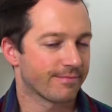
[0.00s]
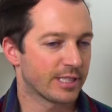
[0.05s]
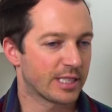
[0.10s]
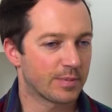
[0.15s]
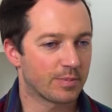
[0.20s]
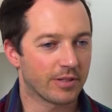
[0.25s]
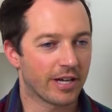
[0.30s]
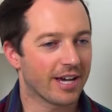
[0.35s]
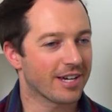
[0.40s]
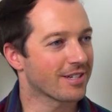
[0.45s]

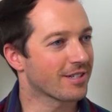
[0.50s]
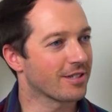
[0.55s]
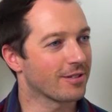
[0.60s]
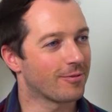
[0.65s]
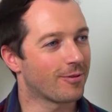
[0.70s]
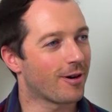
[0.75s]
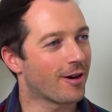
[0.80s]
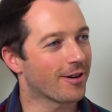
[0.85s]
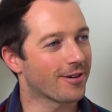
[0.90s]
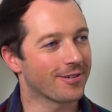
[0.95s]
splashing the
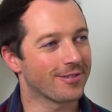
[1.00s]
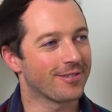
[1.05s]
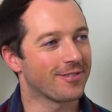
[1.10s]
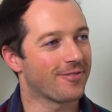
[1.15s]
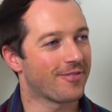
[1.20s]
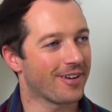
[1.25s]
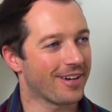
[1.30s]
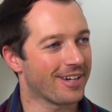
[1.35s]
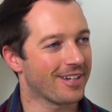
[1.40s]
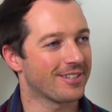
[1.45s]
water in the
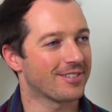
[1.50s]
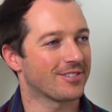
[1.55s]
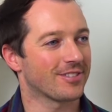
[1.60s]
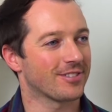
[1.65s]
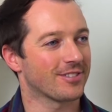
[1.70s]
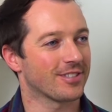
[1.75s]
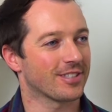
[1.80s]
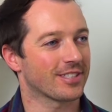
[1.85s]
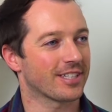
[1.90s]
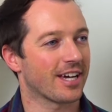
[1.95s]
face
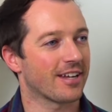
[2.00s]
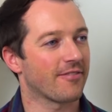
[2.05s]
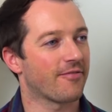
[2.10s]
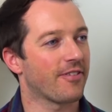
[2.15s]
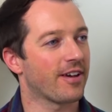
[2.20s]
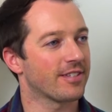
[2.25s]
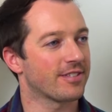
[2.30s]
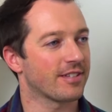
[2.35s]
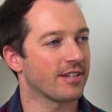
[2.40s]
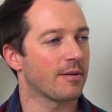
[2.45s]
or just kind of
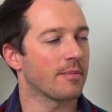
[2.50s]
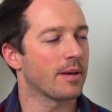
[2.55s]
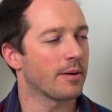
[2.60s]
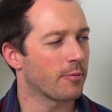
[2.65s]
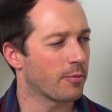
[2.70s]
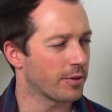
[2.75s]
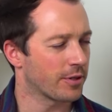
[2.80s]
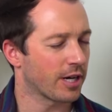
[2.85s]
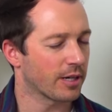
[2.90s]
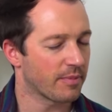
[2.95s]
facing? I mean,
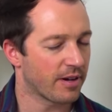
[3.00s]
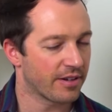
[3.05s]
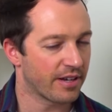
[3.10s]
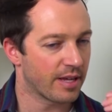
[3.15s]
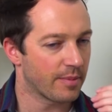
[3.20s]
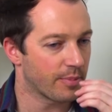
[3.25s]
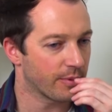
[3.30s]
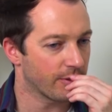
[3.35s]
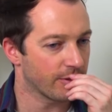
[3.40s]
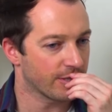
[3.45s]
we're talking about
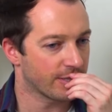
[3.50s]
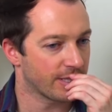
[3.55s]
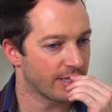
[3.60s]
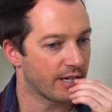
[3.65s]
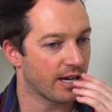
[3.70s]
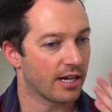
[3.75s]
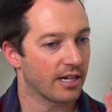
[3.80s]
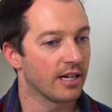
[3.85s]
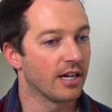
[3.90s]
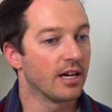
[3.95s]
Nate Burleson.
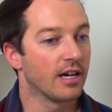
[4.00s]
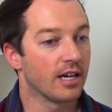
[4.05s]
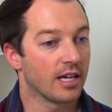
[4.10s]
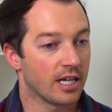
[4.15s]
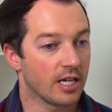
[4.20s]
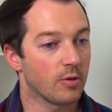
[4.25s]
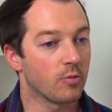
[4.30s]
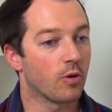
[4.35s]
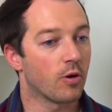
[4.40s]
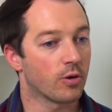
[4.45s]

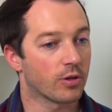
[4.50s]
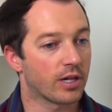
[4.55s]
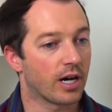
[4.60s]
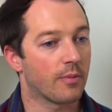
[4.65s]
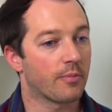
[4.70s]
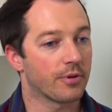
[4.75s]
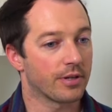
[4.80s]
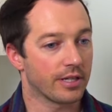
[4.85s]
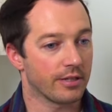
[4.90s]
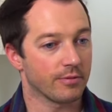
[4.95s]
He woke
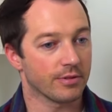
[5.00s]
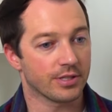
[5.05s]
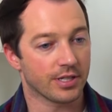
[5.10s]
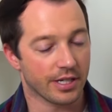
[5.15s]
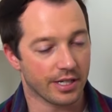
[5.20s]
up when he was